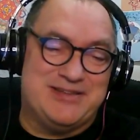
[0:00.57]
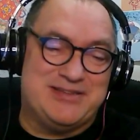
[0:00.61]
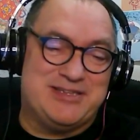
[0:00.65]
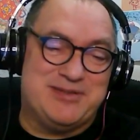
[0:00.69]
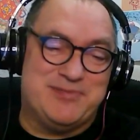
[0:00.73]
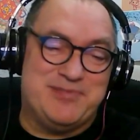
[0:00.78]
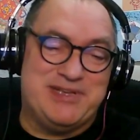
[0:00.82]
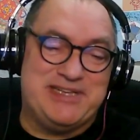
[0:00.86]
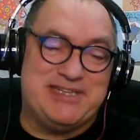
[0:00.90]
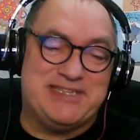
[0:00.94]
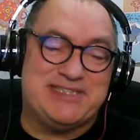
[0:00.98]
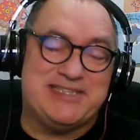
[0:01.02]

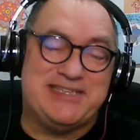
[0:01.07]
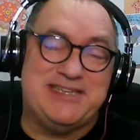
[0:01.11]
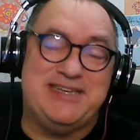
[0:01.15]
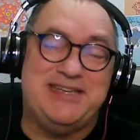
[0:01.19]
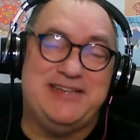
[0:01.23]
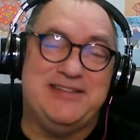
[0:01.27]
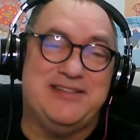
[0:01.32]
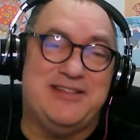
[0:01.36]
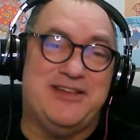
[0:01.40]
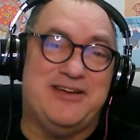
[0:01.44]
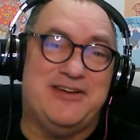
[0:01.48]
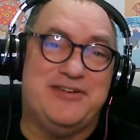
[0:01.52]
To be
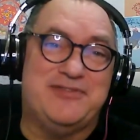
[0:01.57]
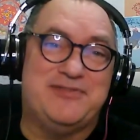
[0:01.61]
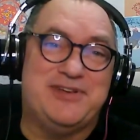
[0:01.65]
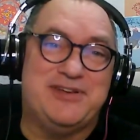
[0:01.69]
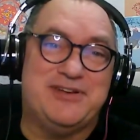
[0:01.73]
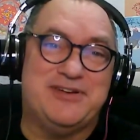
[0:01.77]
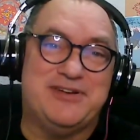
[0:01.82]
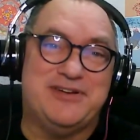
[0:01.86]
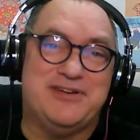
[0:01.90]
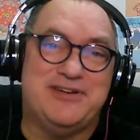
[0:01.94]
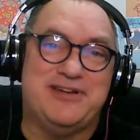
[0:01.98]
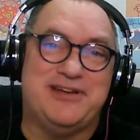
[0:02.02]
seen,
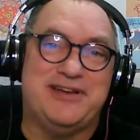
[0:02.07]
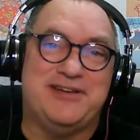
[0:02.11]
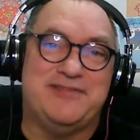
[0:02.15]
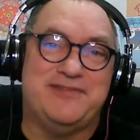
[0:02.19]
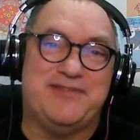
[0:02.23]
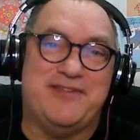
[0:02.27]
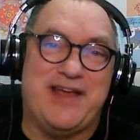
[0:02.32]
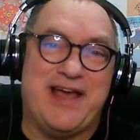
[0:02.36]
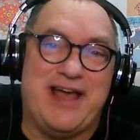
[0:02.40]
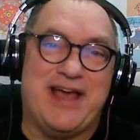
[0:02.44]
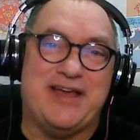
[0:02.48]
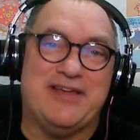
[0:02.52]
loved, heard,
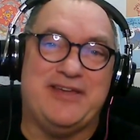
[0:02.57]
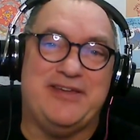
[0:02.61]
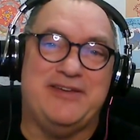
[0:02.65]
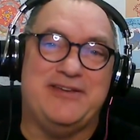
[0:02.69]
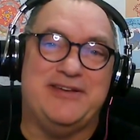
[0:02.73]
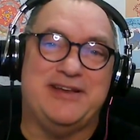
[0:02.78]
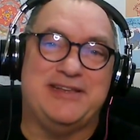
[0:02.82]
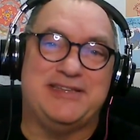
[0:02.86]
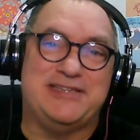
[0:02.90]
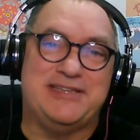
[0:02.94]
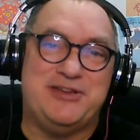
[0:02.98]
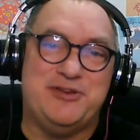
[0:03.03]
and
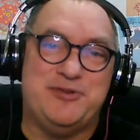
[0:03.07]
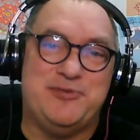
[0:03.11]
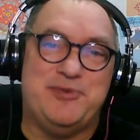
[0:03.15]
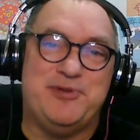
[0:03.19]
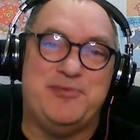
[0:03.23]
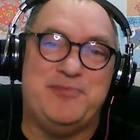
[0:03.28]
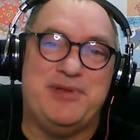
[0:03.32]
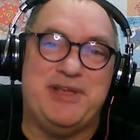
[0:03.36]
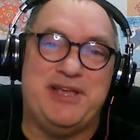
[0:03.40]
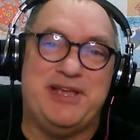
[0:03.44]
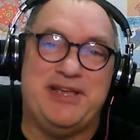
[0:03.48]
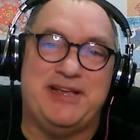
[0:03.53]
valued as
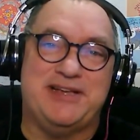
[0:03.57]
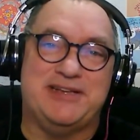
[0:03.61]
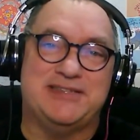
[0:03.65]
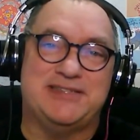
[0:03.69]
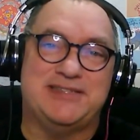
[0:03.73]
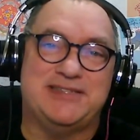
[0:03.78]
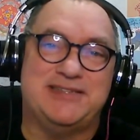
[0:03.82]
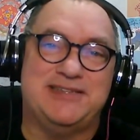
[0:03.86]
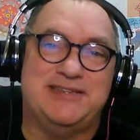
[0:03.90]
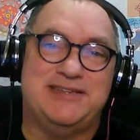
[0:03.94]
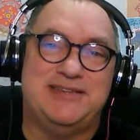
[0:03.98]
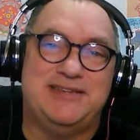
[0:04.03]
human
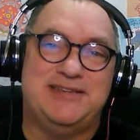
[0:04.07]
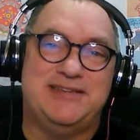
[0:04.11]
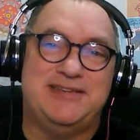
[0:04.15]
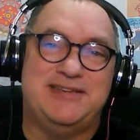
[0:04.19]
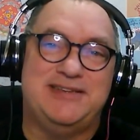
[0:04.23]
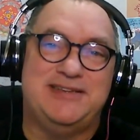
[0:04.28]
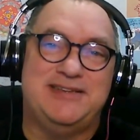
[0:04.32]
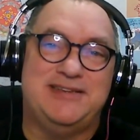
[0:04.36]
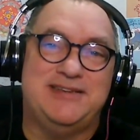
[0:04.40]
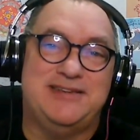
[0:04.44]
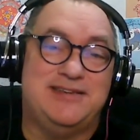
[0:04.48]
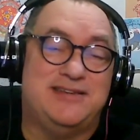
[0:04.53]
beings
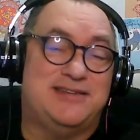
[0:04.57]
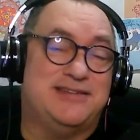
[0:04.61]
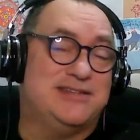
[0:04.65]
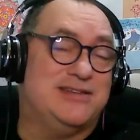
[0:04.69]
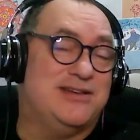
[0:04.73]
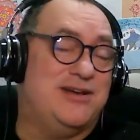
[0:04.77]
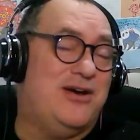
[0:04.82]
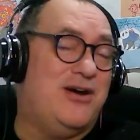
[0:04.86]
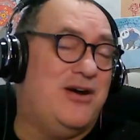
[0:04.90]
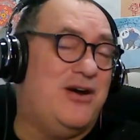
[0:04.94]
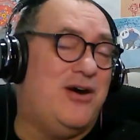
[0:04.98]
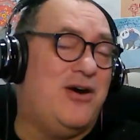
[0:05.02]

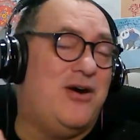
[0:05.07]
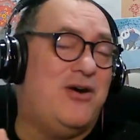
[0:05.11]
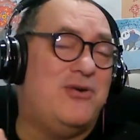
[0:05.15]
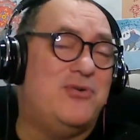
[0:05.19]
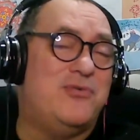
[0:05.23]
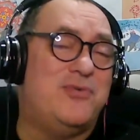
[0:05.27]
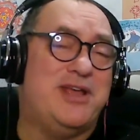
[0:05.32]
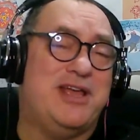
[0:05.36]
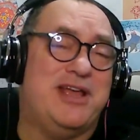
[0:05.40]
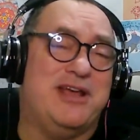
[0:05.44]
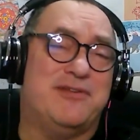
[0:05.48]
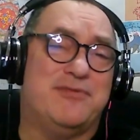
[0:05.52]
is
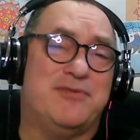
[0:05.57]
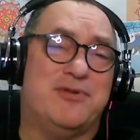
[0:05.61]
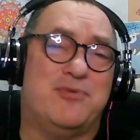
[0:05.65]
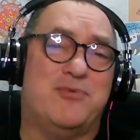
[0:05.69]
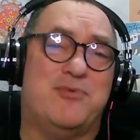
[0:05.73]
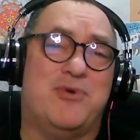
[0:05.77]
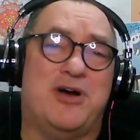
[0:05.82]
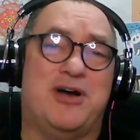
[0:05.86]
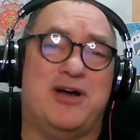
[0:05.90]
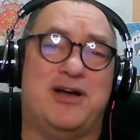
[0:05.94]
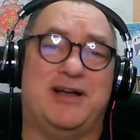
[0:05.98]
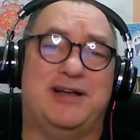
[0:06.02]
all we ever
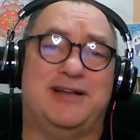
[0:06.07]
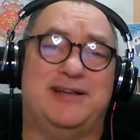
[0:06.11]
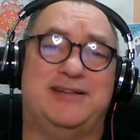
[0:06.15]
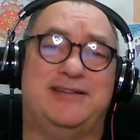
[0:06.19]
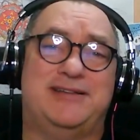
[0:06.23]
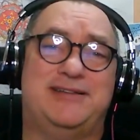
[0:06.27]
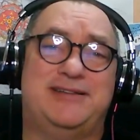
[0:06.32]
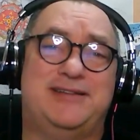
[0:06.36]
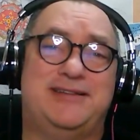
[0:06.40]
want.